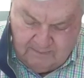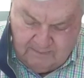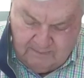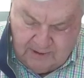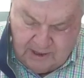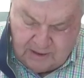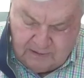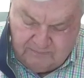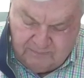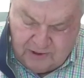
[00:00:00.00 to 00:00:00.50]

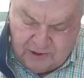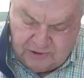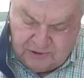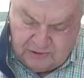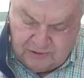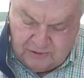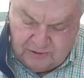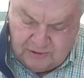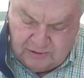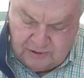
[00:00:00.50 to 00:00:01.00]

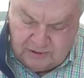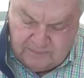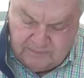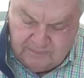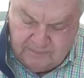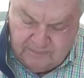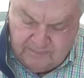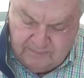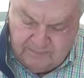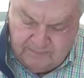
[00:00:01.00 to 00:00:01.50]
Mythbusters
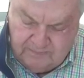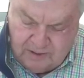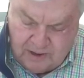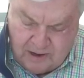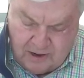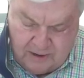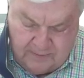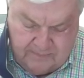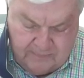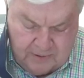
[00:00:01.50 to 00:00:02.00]

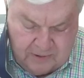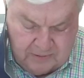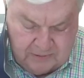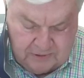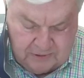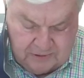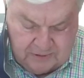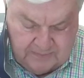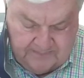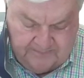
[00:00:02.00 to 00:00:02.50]
blog
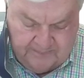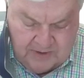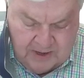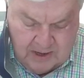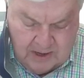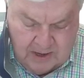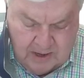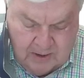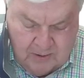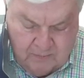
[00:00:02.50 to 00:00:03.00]
post.
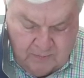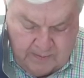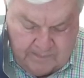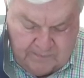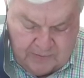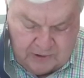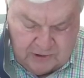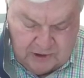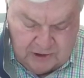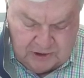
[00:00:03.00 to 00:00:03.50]
We
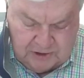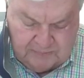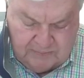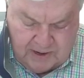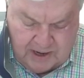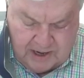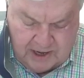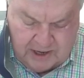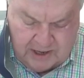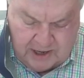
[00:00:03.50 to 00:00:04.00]

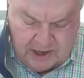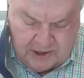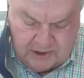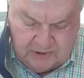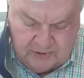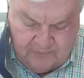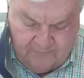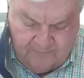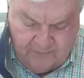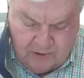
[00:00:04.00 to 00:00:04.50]
participated in
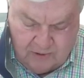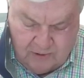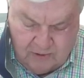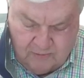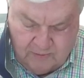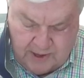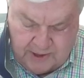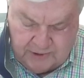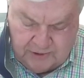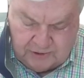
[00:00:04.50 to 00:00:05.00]
National Voter
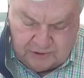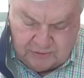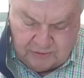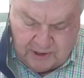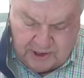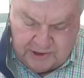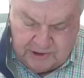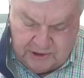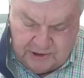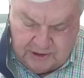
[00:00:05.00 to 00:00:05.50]

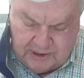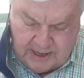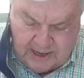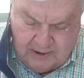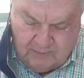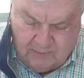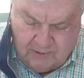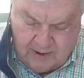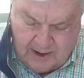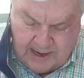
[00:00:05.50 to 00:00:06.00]
Registration Day
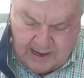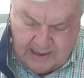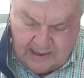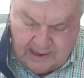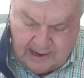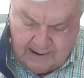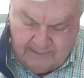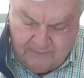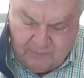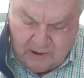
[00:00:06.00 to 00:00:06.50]
where 8
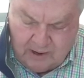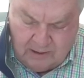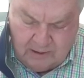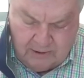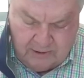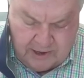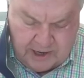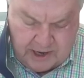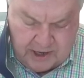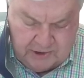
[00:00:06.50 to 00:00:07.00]
library
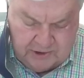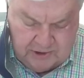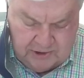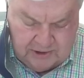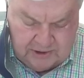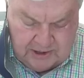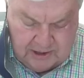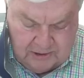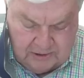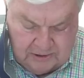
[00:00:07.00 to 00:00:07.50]

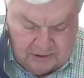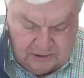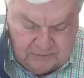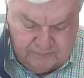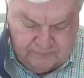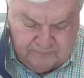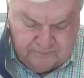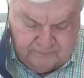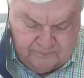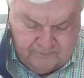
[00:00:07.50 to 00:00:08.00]
locations held
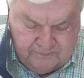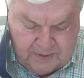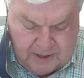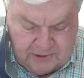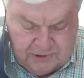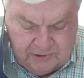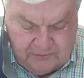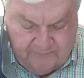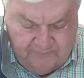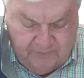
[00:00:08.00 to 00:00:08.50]

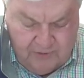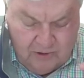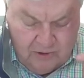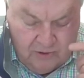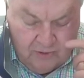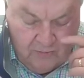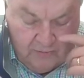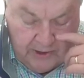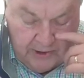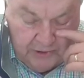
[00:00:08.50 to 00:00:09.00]
special
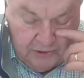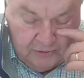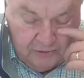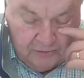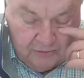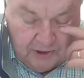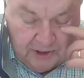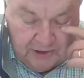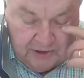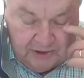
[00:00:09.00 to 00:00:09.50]
voter
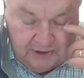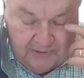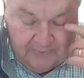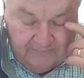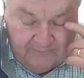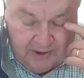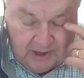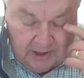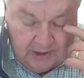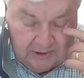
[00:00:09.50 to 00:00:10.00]
registration
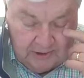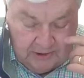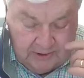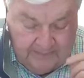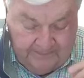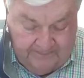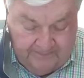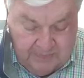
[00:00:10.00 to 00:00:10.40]
events.